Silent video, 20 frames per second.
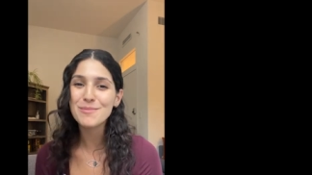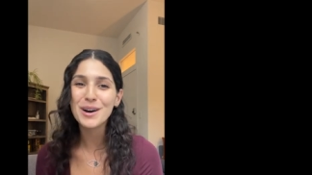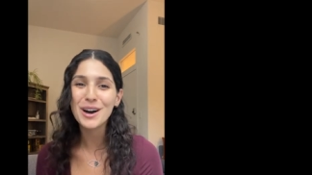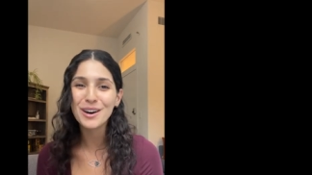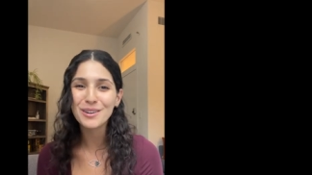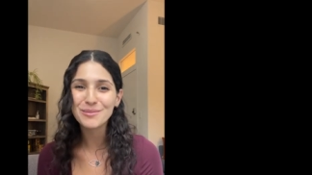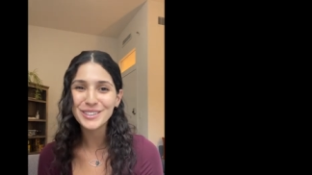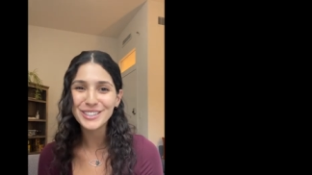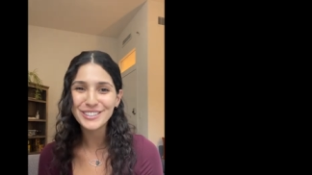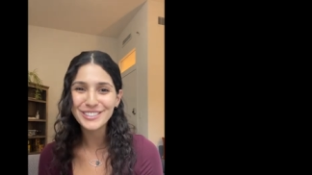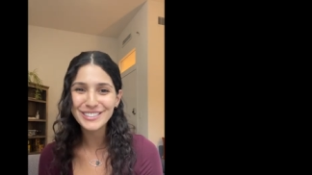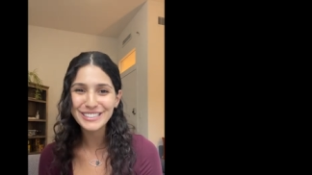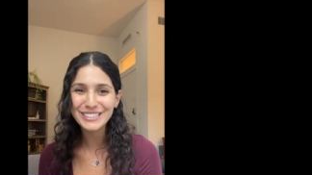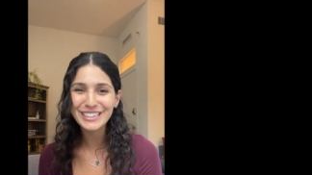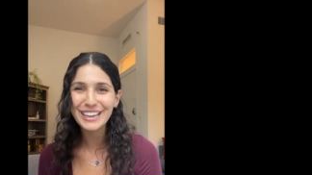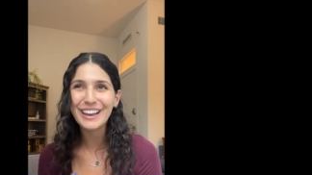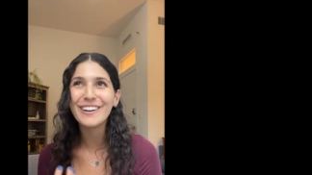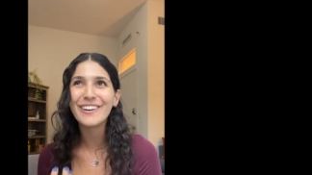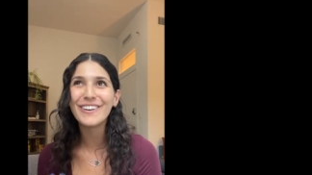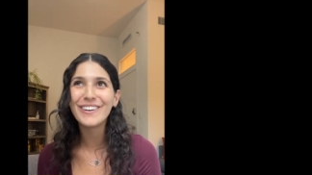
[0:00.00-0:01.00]
mom used to
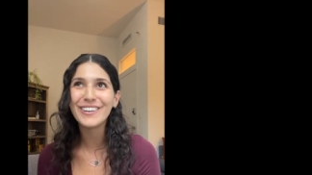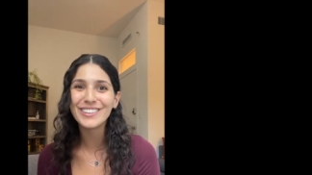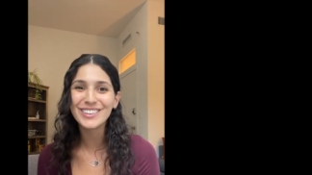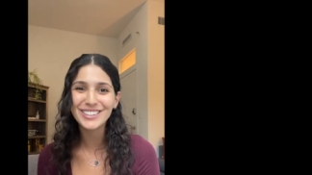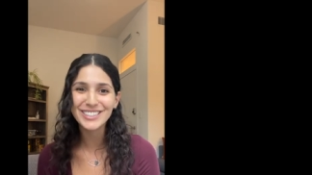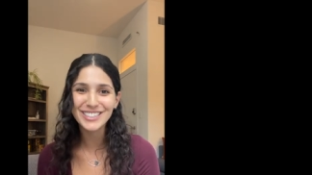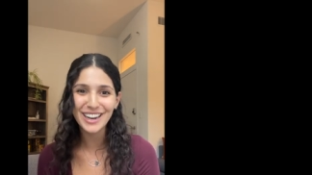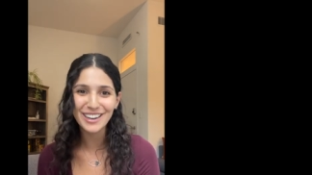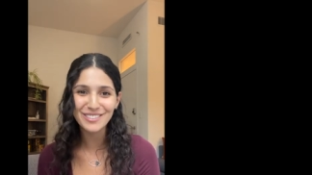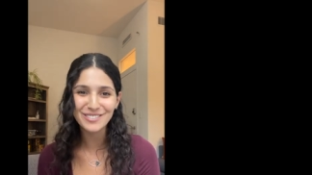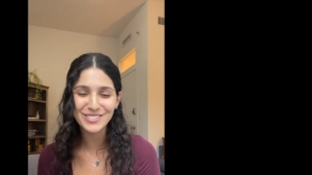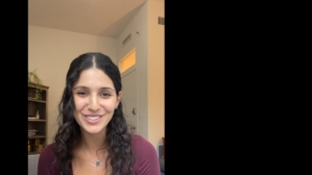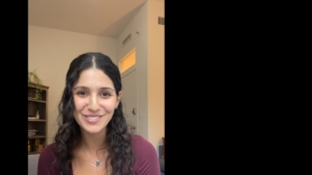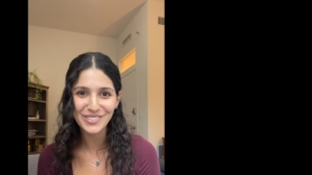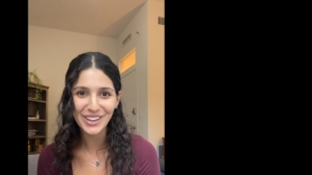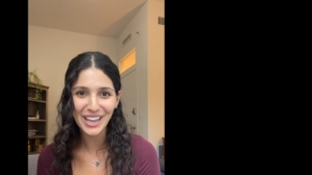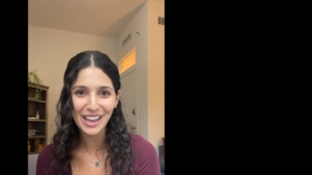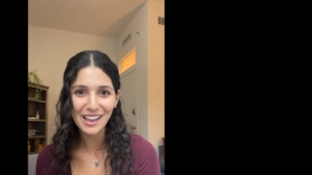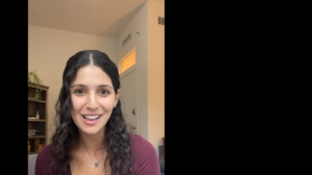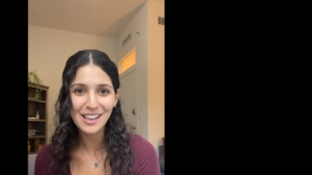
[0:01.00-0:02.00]
say all the time to
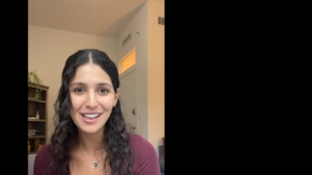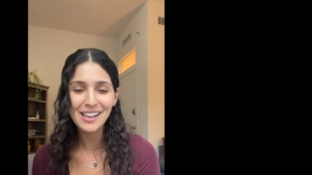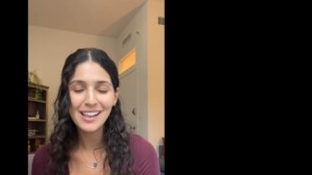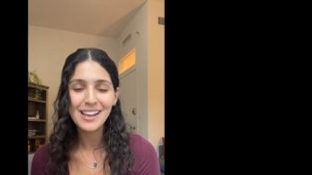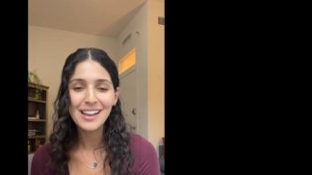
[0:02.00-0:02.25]
me.